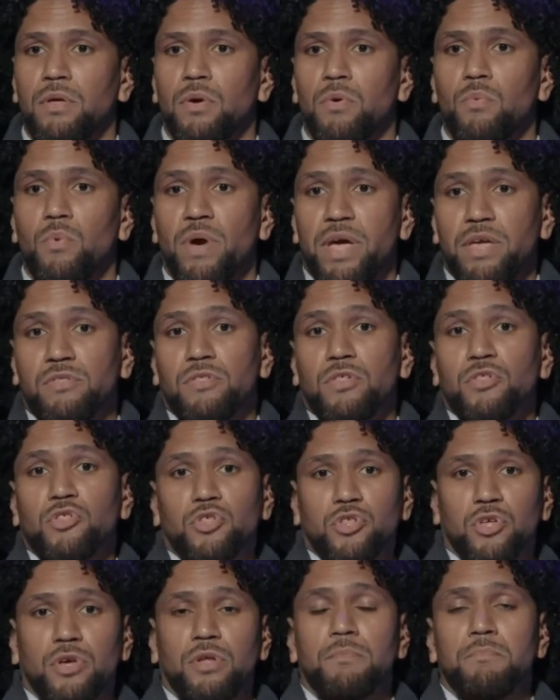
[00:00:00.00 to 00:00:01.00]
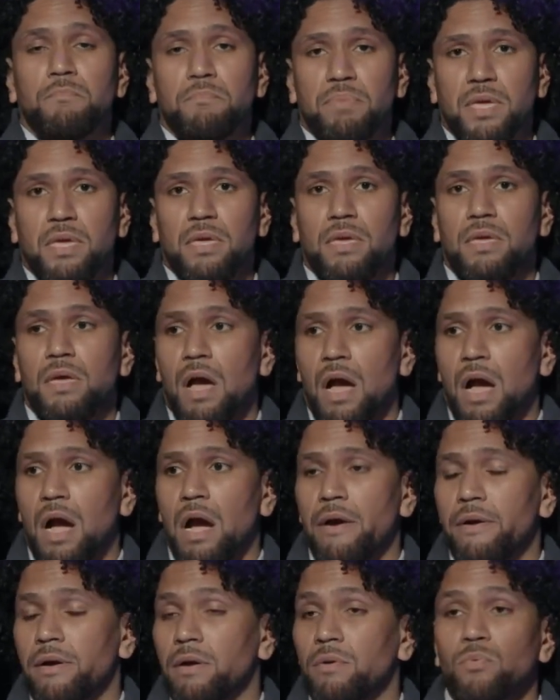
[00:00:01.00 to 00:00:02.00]
Waste should be
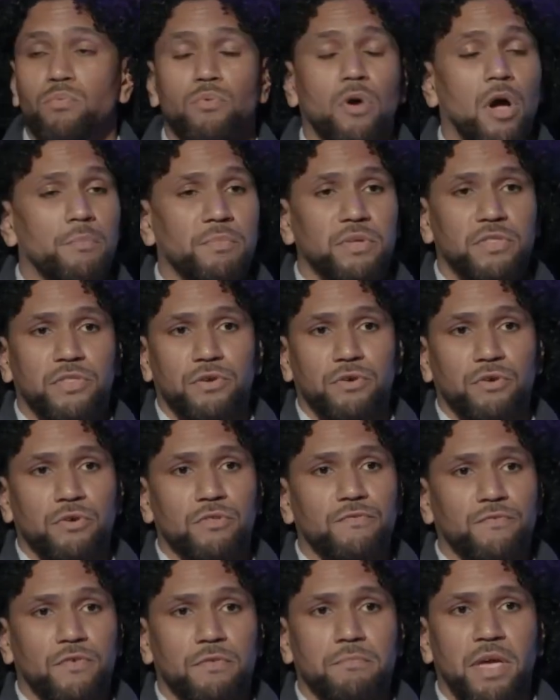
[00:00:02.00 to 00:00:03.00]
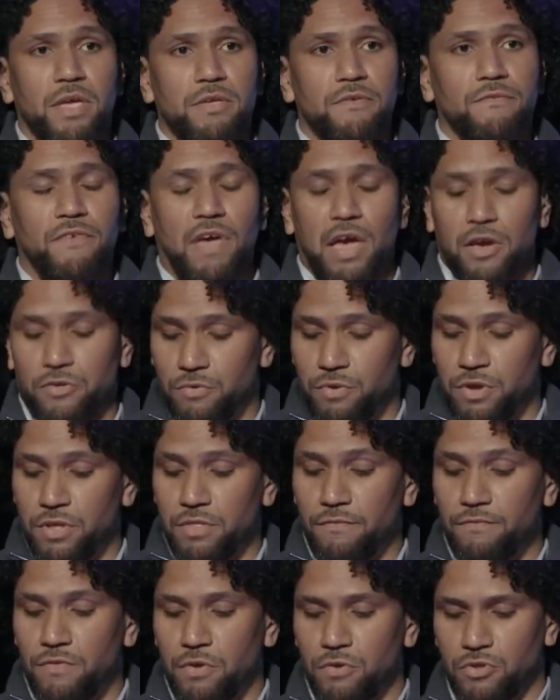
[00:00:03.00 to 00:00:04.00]
our raw materials for manufacturing in
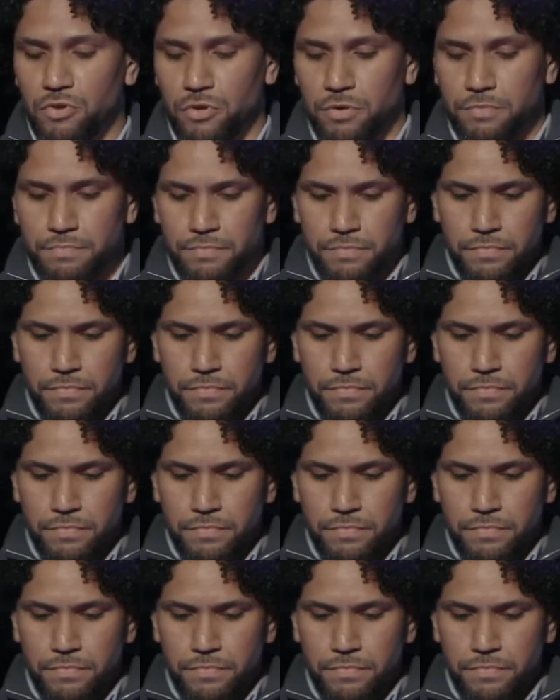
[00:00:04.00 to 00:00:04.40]
the future.